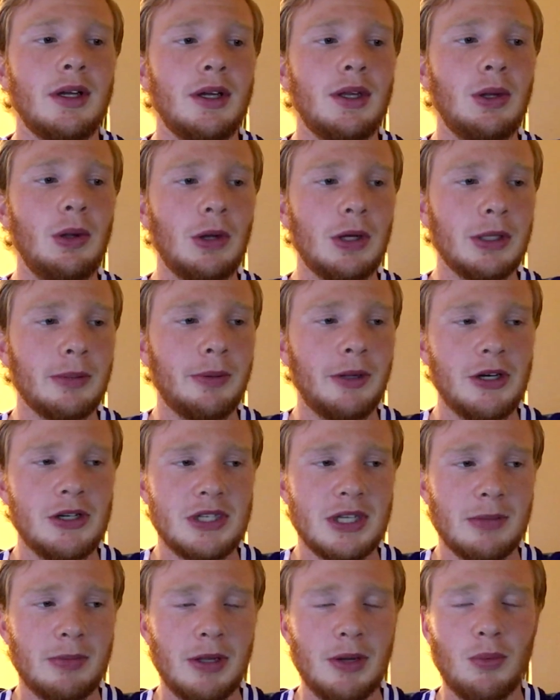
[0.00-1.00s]
You look at the players
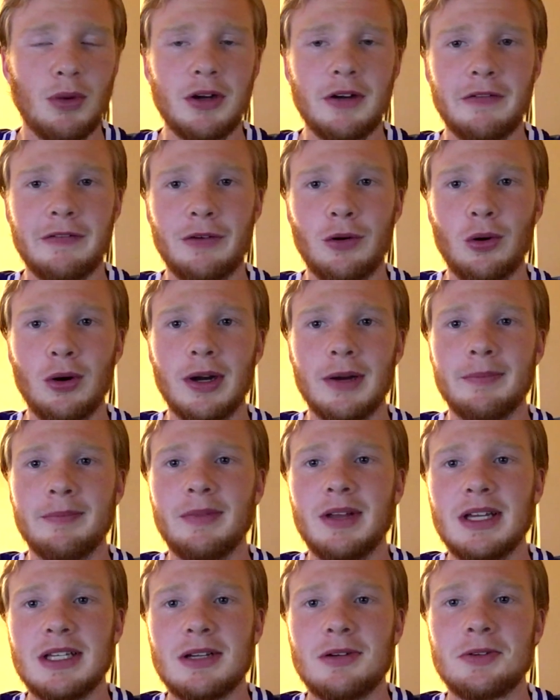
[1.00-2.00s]
that can play 1-4,
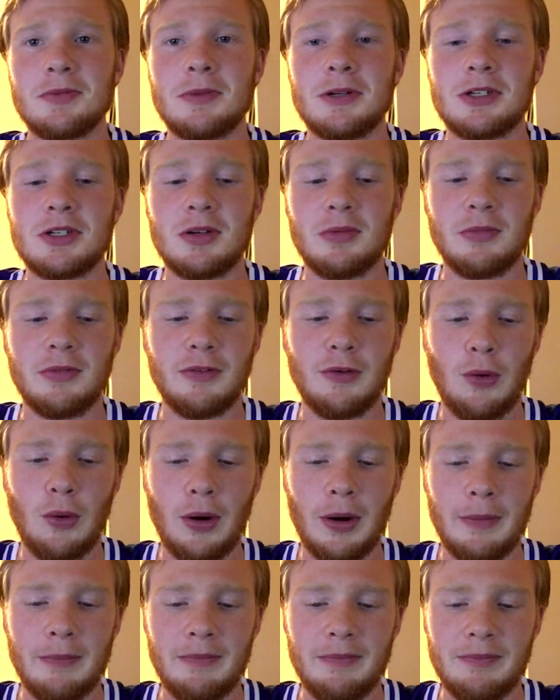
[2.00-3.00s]
as I was mentioning
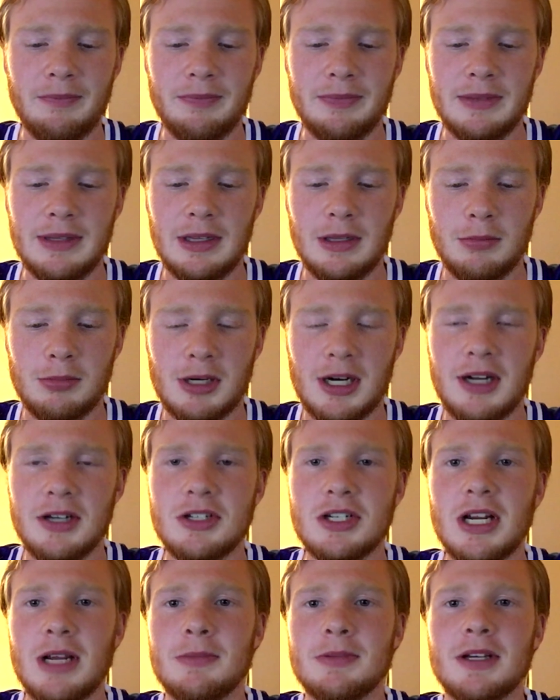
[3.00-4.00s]
before. LeBron
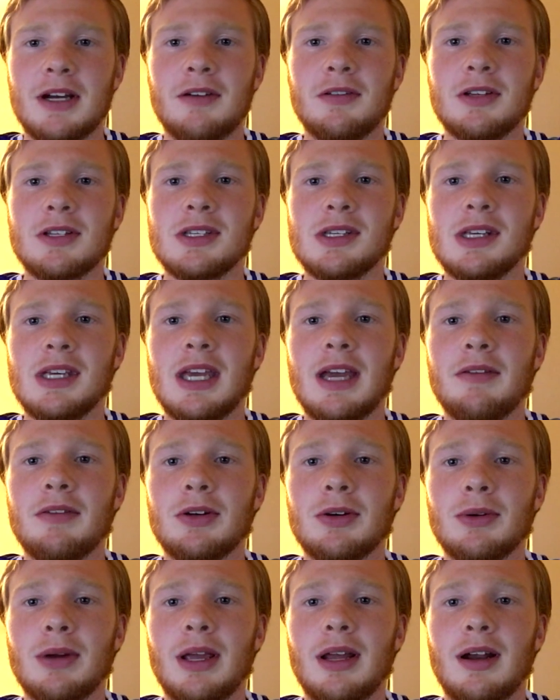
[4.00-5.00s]
James, obviously. Kevin
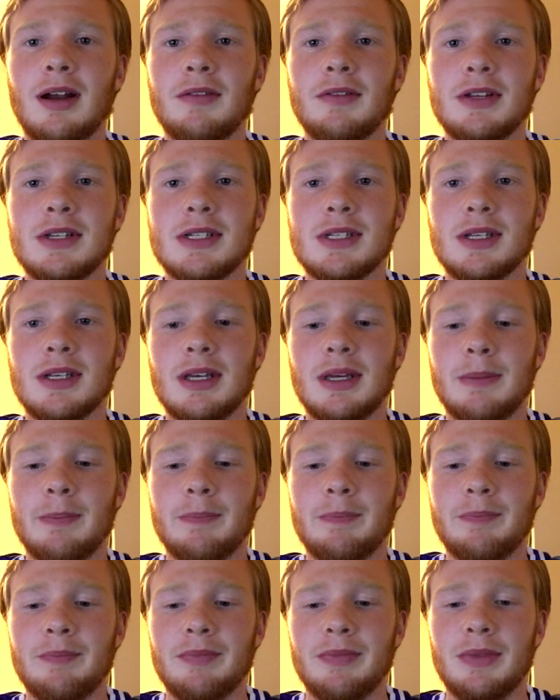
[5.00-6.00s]
Durant, obviously.
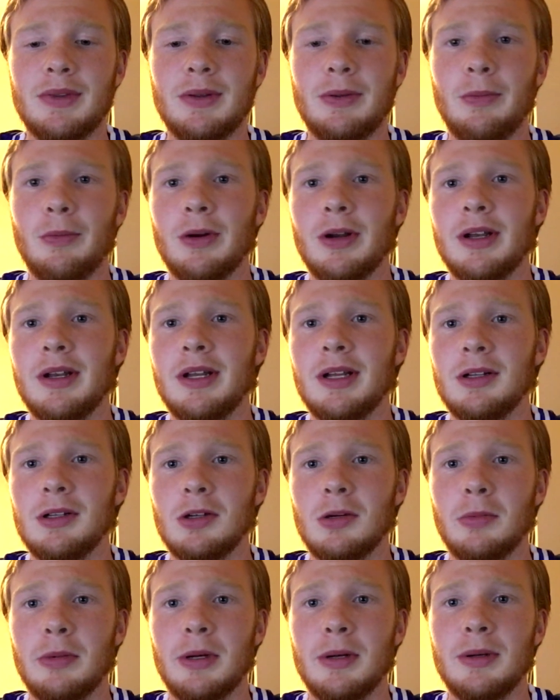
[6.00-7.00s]
You want to dig a
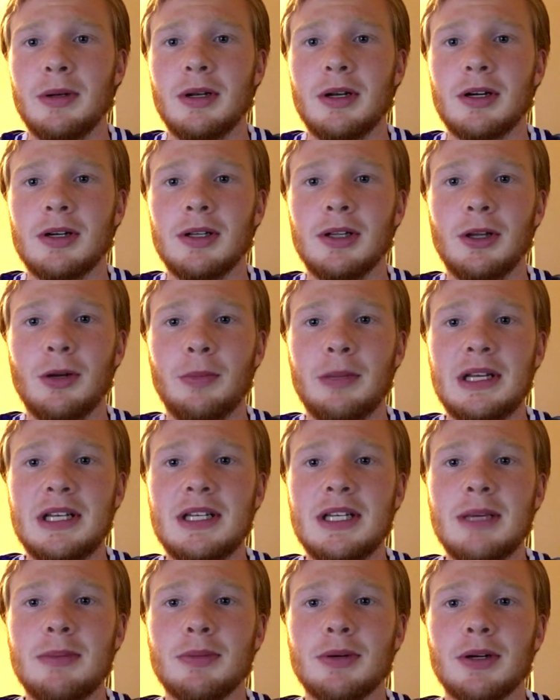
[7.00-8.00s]
little bit or a little bit
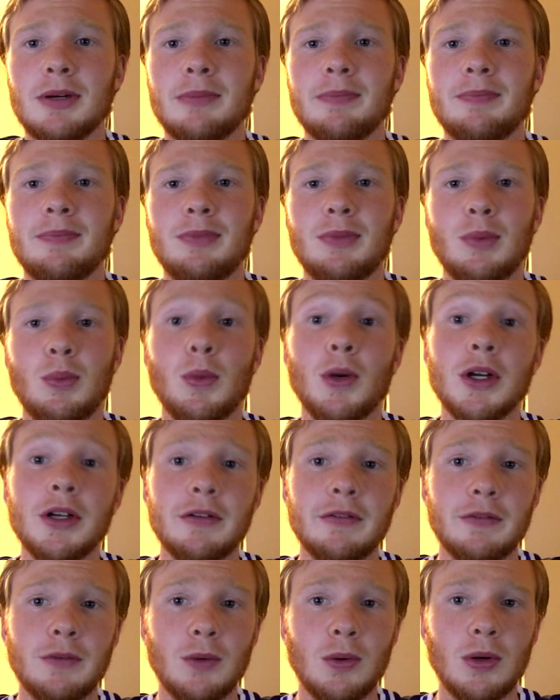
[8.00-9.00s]
deeper.
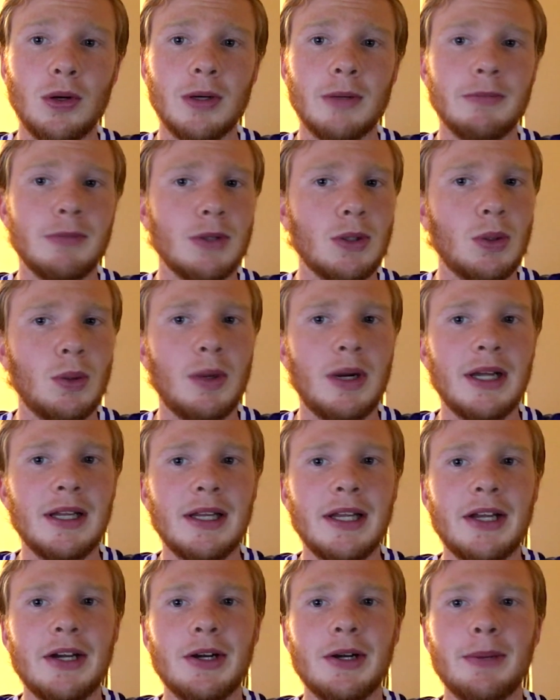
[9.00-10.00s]
1-4, Kawhi
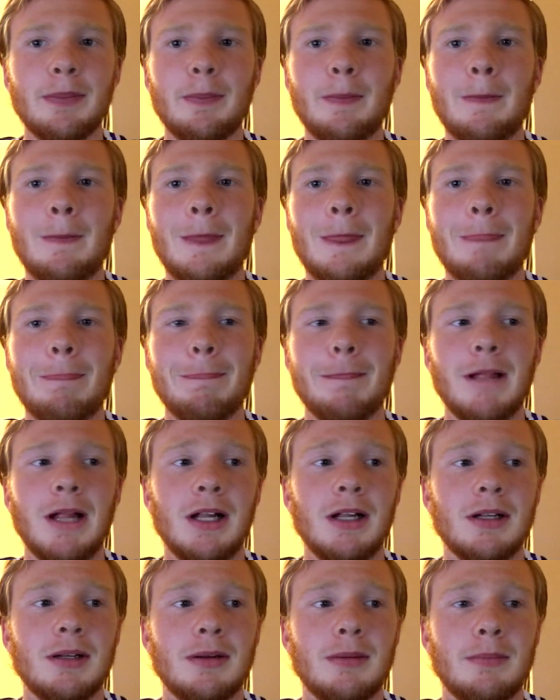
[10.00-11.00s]
Leonard.
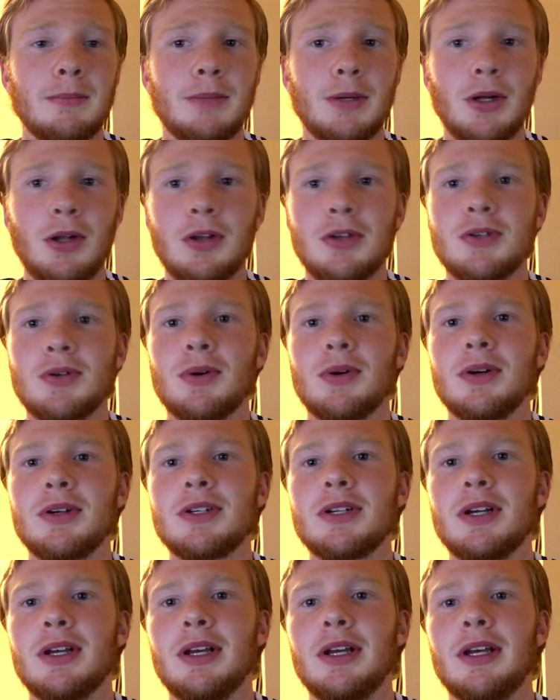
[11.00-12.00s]
Paul
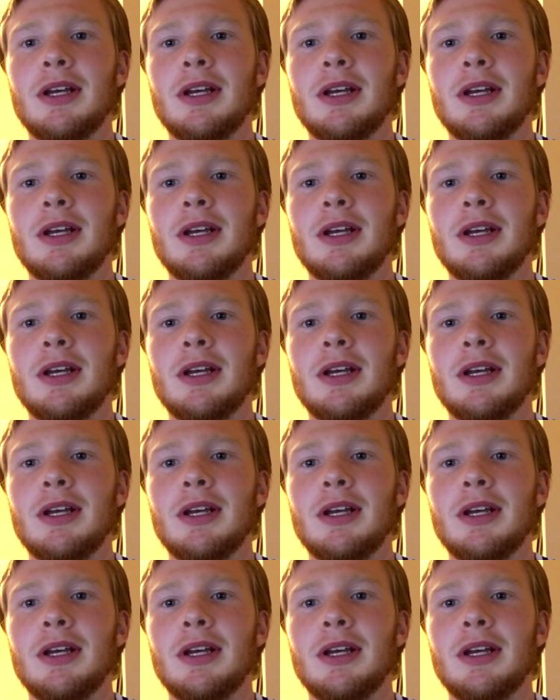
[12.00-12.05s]
George.